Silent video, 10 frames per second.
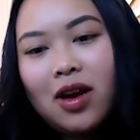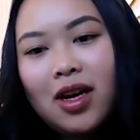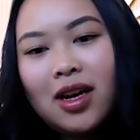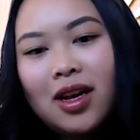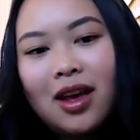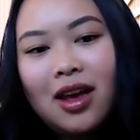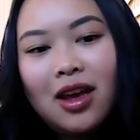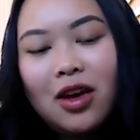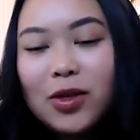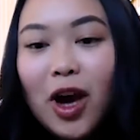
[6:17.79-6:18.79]
And,
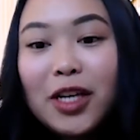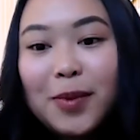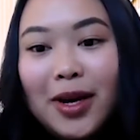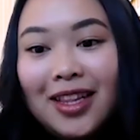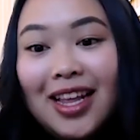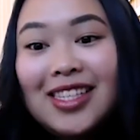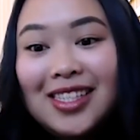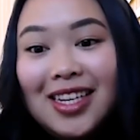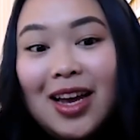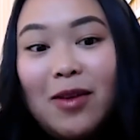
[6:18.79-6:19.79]
you know, we talked about the lessons
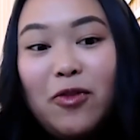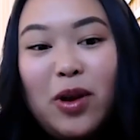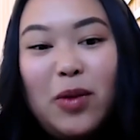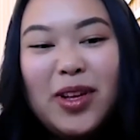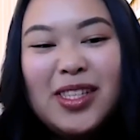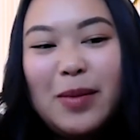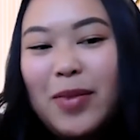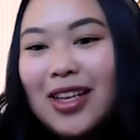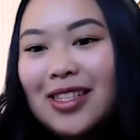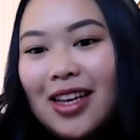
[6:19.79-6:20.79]
that come from it. What's the
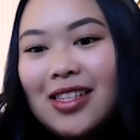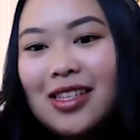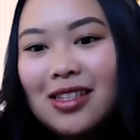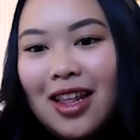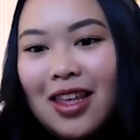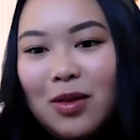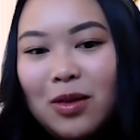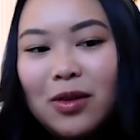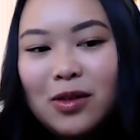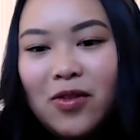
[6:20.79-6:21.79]
best lesson that you
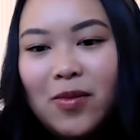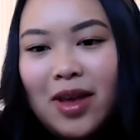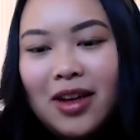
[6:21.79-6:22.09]
learned from that